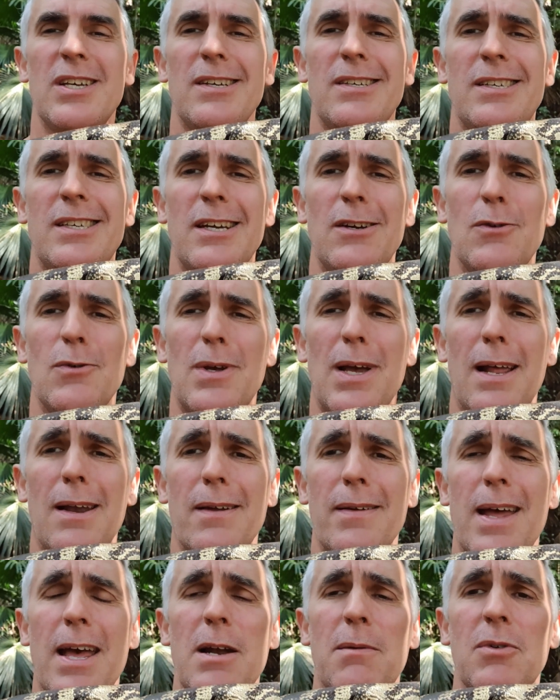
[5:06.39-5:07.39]
single
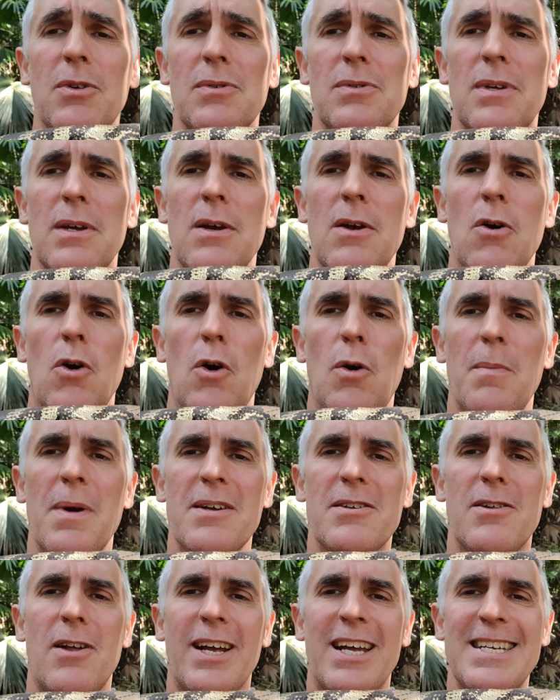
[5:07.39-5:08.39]
coloured animals,
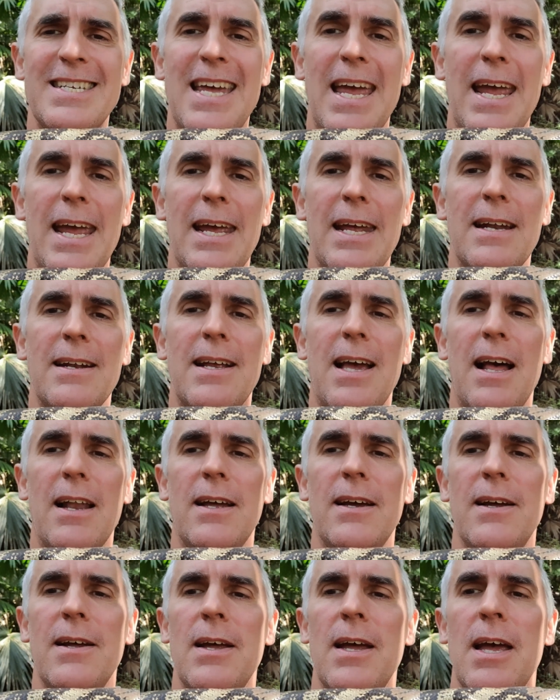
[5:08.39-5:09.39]
almost like a tan colour,